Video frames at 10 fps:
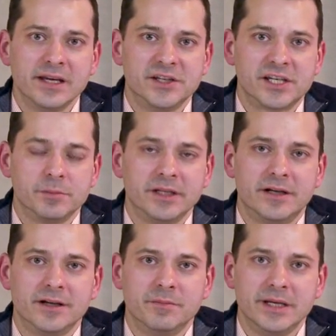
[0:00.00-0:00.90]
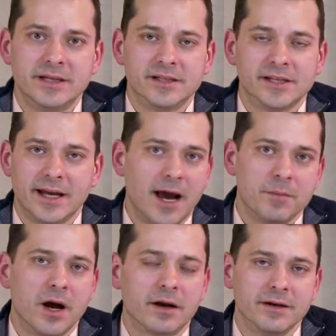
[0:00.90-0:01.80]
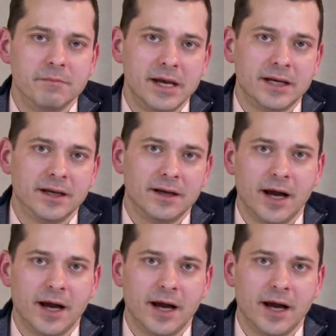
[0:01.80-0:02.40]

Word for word: is simply going to be to say, I'm not going to make it.